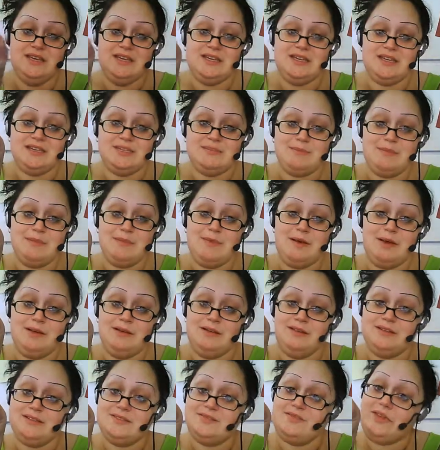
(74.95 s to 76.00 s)
Yes, my
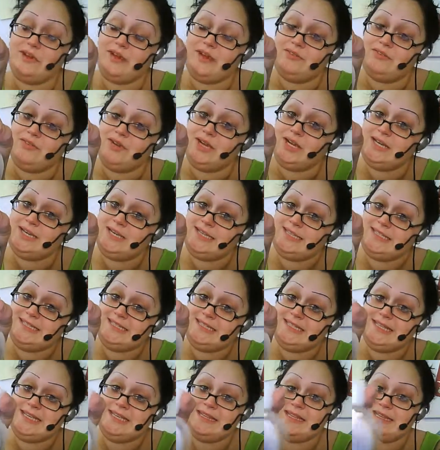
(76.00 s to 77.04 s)
bottle is very, very
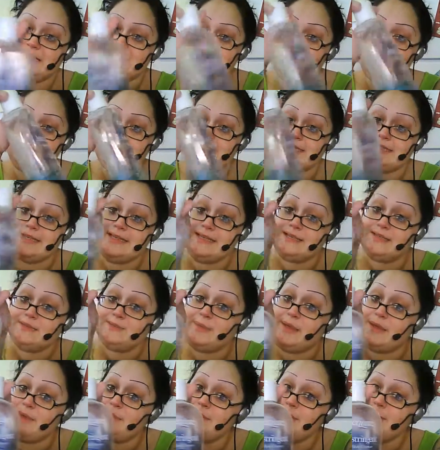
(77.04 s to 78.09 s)
dusty. That's because I use
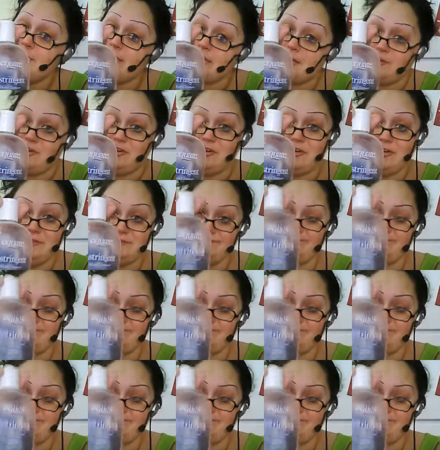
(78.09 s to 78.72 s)
baby powder.